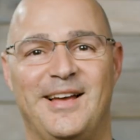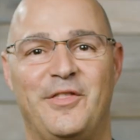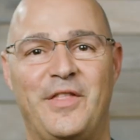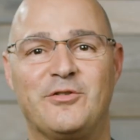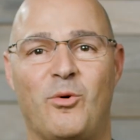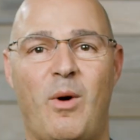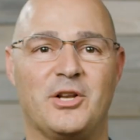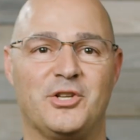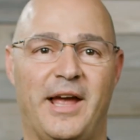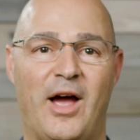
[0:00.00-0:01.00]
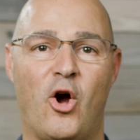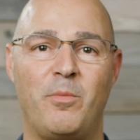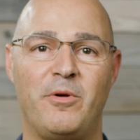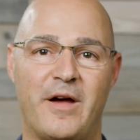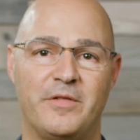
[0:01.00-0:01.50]
Thanks for watching. I hope
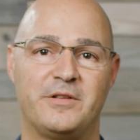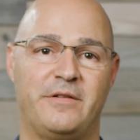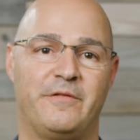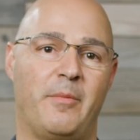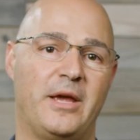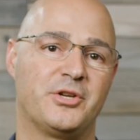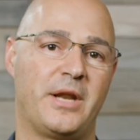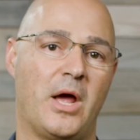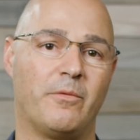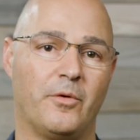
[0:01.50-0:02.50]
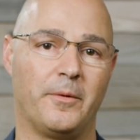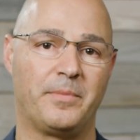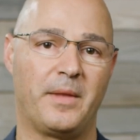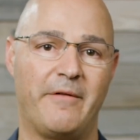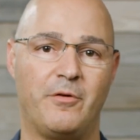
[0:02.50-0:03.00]
you found this information helpful.
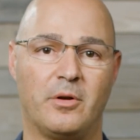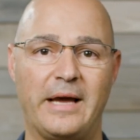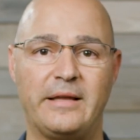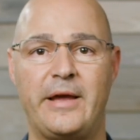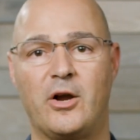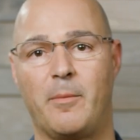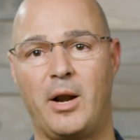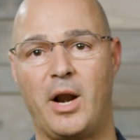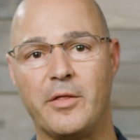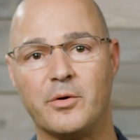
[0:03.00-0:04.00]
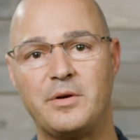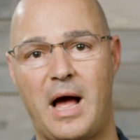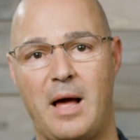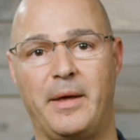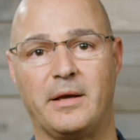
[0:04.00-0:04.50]
If you'd like to hear about other
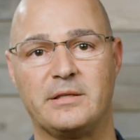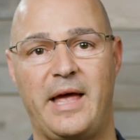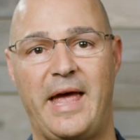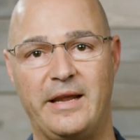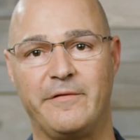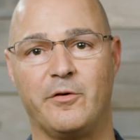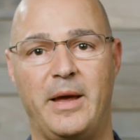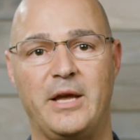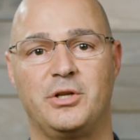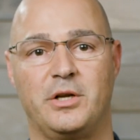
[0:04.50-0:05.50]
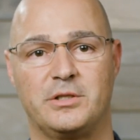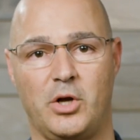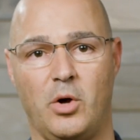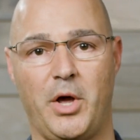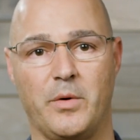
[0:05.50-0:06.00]
topics and information on
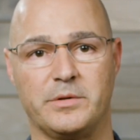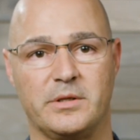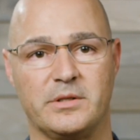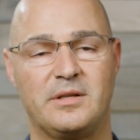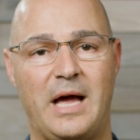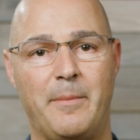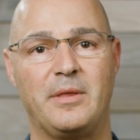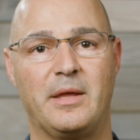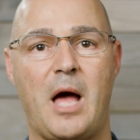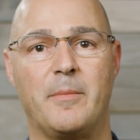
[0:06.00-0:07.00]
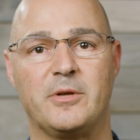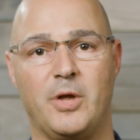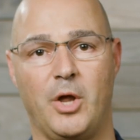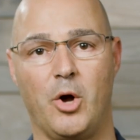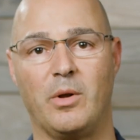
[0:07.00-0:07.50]
scoliosis, type in the comments
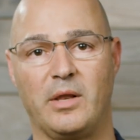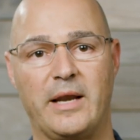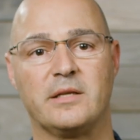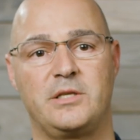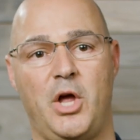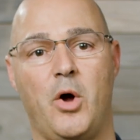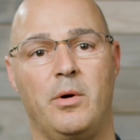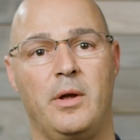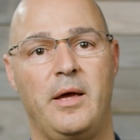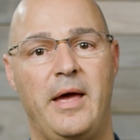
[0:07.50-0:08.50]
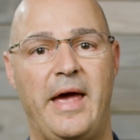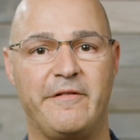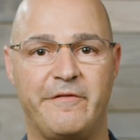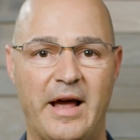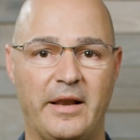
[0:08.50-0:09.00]
below and let us know.
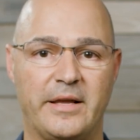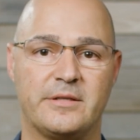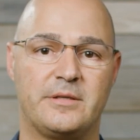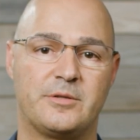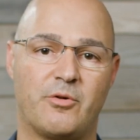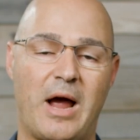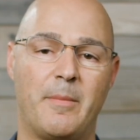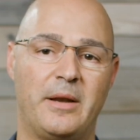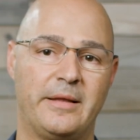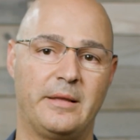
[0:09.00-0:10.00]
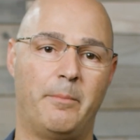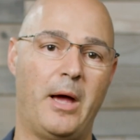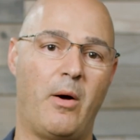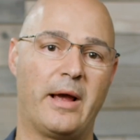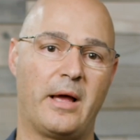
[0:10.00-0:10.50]
And finally, subscribe and hit the
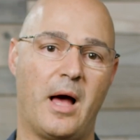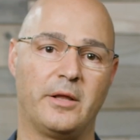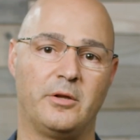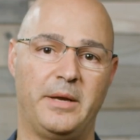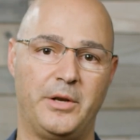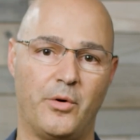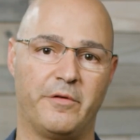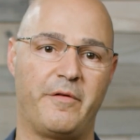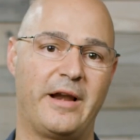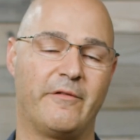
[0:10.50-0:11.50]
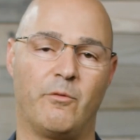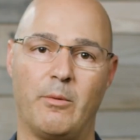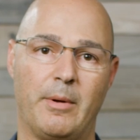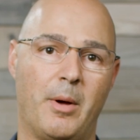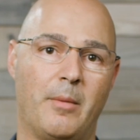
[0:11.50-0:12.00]
bell icon to be notified of
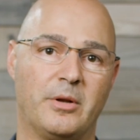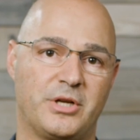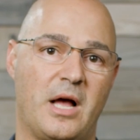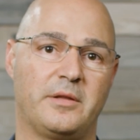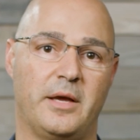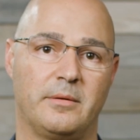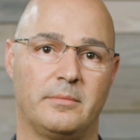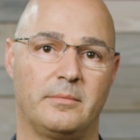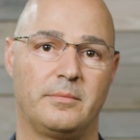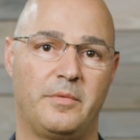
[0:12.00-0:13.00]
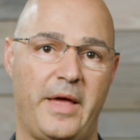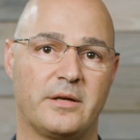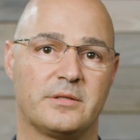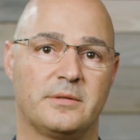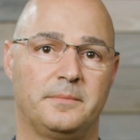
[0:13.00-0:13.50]
when we publish content.
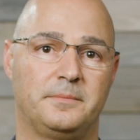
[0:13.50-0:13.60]
Thanks.